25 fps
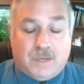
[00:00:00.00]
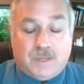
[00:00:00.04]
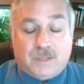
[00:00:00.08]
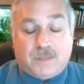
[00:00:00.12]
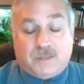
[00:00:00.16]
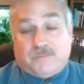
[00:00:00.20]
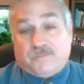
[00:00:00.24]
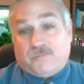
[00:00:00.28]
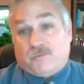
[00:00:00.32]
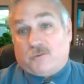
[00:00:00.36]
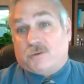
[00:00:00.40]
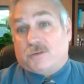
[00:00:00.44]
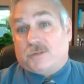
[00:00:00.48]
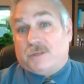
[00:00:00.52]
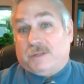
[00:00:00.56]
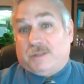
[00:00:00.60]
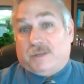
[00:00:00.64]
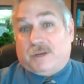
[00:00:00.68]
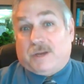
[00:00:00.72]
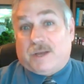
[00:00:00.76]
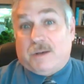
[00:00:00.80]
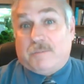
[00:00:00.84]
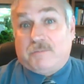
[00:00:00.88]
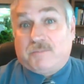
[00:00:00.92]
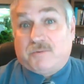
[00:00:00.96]
The first thing
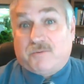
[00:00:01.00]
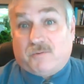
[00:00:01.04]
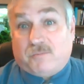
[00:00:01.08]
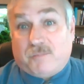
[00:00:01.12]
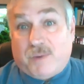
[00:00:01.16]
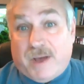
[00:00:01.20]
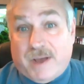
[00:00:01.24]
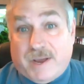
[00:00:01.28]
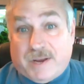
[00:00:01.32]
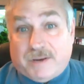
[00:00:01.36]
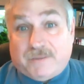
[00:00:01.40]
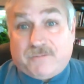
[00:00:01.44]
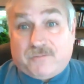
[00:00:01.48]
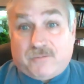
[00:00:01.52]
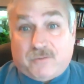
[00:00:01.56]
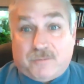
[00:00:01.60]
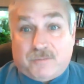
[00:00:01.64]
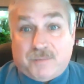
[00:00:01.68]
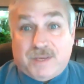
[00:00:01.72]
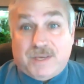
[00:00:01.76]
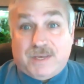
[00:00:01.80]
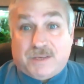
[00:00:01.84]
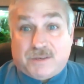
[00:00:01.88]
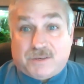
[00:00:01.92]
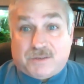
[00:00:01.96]
that comes to mind for
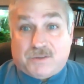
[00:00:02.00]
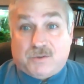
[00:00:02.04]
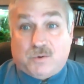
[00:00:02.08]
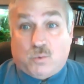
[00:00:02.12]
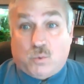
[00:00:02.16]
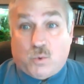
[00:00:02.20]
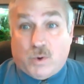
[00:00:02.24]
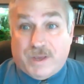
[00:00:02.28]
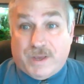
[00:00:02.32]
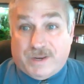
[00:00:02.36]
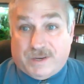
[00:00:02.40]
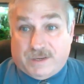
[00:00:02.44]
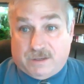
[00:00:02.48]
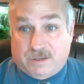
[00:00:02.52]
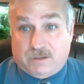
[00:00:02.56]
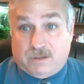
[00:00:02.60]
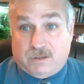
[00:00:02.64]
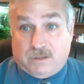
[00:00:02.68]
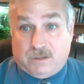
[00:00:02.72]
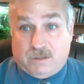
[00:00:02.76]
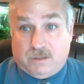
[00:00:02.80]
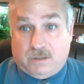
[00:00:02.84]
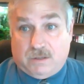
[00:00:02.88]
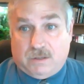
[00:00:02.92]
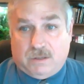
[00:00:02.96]
me is the wind.
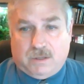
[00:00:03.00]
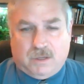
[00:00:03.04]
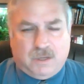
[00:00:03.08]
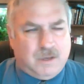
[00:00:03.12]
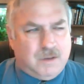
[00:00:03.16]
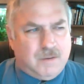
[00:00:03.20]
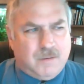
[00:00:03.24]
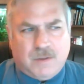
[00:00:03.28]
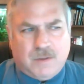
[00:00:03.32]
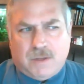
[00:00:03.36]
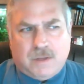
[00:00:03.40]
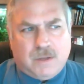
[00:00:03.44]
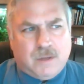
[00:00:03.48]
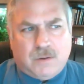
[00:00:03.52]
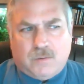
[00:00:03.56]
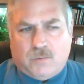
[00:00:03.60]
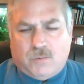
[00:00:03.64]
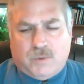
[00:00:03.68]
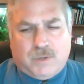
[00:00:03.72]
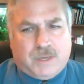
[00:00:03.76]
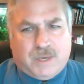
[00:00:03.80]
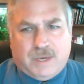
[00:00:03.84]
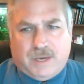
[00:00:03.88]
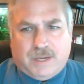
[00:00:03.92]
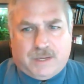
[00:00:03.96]

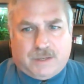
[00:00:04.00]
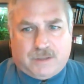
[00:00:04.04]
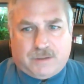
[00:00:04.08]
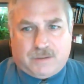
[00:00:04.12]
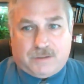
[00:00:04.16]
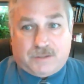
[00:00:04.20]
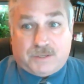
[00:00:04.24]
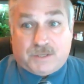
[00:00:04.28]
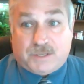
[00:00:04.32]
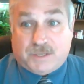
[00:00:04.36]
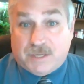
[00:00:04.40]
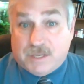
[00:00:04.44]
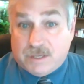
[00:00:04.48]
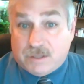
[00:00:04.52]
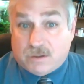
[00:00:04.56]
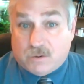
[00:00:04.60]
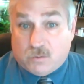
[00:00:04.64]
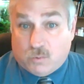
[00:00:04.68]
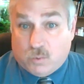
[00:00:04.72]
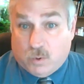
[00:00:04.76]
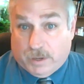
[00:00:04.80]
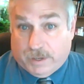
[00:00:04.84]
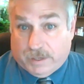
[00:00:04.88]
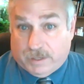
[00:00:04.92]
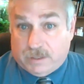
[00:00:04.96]
We can't see the
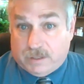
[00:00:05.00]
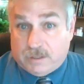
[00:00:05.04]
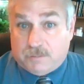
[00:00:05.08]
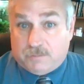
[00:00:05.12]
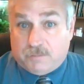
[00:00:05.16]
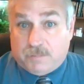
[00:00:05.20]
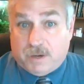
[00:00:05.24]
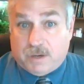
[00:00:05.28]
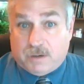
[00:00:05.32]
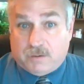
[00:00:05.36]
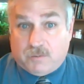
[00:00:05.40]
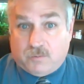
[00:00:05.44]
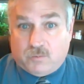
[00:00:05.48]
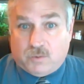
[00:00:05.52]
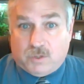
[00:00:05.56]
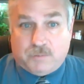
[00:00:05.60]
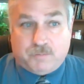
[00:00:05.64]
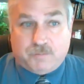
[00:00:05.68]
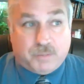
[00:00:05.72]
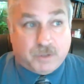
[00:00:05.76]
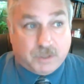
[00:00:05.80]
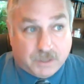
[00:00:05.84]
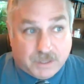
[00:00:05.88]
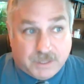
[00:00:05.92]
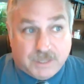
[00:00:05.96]
wind, but we
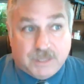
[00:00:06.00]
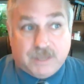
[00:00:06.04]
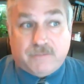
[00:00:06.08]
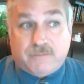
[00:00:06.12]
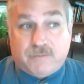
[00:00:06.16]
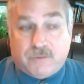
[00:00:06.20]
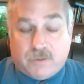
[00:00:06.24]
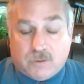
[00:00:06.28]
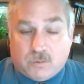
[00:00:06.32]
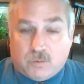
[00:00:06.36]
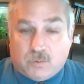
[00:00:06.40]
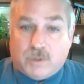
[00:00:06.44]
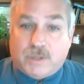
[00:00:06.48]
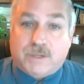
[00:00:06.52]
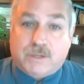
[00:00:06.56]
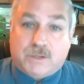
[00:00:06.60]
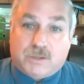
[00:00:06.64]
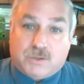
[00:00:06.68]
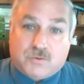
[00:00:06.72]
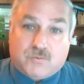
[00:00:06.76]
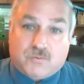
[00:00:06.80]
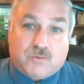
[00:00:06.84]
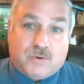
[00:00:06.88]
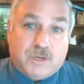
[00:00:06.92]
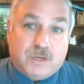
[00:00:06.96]
believe the wind
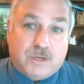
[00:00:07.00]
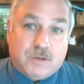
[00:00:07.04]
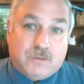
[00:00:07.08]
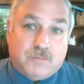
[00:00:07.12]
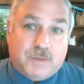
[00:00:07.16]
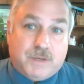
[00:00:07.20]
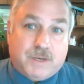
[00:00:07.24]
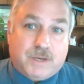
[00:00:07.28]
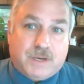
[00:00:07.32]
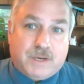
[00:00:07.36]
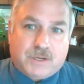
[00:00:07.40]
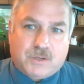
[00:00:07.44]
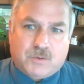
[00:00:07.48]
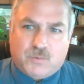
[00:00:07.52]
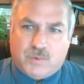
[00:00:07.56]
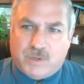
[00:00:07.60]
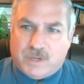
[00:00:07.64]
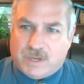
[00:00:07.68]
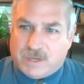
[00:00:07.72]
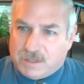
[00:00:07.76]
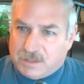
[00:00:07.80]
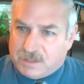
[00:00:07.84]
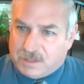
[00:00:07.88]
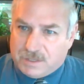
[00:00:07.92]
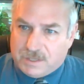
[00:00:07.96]
is real because we
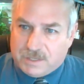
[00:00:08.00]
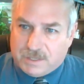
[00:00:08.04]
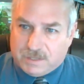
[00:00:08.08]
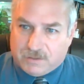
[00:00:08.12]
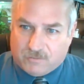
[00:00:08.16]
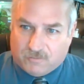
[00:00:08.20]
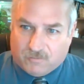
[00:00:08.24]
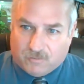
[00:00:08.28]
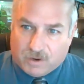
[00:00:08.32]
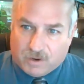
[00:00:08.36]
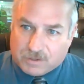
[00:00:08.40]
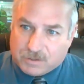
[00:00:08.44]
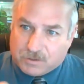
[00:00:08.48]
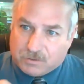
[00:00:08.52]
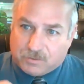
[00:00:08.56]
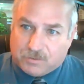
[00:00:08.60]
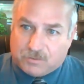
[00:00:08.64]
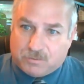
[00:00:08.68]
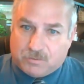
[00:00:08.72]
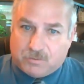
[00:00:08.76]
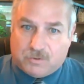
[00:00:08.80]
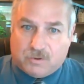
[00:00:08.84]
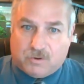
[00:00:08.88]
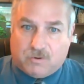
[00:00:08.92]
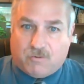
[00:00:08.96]
can see it rustle
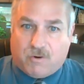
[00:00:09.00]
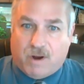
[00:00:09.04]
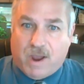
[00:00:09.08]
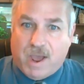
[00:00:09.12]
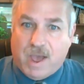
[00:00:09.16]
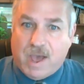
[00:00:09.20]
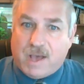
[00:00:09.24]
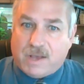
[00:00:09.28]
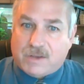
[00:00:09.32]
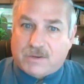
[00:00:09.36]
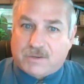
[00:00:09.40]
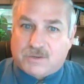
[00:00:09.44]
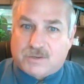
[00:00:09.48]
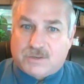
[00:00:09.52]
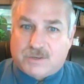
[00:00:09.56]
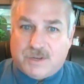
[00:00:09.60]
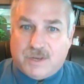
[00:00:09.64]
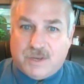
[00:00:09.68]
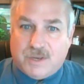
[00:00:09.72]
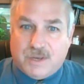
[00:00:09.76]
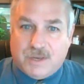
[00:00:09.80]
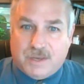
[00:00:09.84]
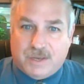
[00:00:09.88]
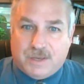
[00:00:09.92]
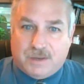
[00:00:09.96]
through the grass,
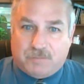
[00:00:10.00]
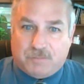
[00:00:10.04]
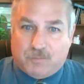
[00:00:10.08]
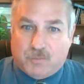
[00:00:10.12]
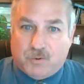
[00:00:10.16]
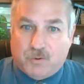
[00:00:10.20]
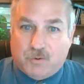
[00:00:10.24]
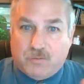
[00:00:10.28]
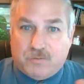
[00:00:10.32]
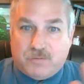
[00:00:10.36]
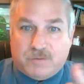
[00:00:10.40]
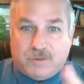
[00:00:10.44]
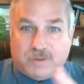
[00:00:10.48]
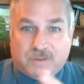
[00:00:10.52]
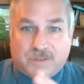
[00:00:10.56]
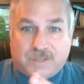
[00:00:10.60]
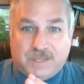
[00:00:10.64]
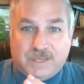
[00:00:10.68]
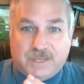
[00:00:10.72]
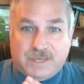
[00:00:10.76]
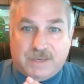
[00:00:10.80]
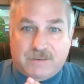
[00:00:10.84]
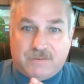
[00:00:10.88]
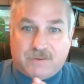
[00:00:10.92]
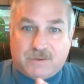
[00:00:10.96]
move the
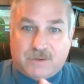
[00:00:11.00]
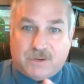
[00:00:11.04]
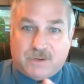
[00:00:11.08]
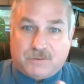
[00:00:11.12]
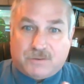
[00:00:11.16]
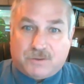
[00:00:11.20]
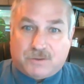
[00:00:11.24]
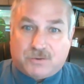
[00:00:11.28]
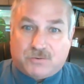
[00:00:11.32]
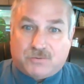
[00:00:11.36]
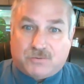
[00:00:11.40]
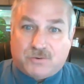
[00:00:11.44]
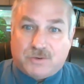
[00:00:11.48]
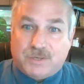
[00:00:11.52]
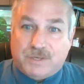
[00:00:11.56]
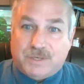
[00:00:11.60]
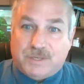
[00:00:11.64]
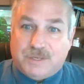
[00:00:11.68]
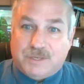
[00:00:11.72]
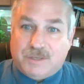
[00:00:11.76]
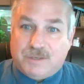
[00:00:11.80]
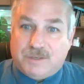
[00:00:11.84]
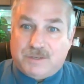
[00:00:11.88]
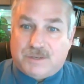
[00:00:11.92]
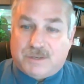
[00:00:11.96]
leaves on the
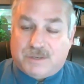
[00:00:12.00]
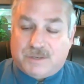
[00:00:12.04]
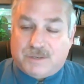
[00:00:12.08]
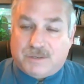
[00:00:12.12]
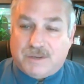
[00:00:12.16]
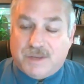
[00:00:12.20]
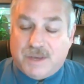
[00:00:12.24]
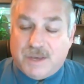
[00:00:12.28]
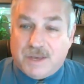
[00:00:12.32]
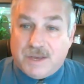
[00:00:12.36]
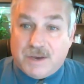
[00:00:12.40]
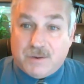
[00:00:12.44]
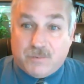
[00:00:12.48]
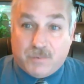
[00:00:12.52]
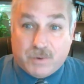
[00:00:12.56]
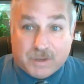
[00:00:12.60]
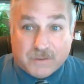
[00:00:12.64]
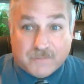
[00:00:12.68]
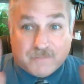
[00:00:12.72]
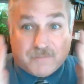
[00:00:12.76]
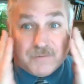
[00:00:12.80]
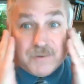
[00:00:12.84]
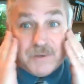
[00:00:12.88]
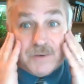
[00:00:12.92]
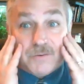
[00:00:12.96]
trees, and we
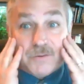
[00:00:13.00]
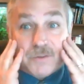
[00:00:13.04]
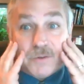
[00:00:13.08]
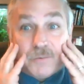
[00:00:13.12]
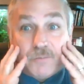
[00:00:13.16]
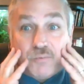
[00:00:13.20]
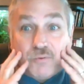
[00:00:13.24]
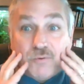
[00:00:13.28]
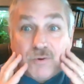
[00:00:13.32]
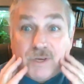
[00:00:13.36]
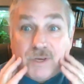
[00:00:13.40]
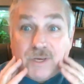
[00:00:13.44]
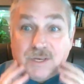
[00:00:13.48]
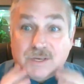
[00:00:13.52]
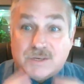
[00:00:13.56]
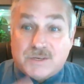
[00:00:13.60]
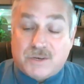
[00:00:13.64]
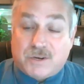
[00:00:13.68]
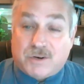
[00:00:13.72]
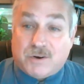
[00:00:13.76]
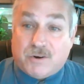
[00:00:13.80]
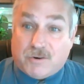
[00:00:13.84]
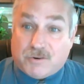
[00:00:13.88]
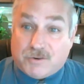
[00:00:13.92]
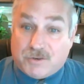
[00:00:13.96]
can feel the breeze
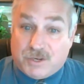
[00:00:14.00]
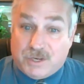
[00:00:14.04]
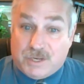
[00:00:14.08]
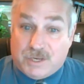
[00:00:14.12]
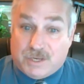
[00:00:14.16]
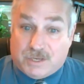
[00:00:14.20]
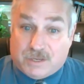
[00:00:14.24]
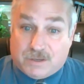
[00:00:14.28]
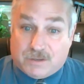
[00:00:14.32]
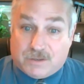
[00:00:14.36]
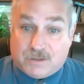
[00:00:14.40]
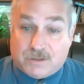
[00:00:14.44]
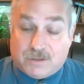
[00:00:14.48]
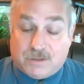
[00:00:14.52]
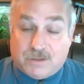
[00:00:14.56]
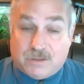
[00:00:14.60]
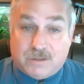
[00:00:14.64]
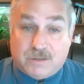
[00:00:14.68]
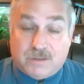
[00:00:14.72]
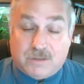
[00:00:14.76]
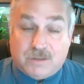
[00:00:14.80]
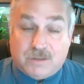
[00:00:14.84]
on our cheeks.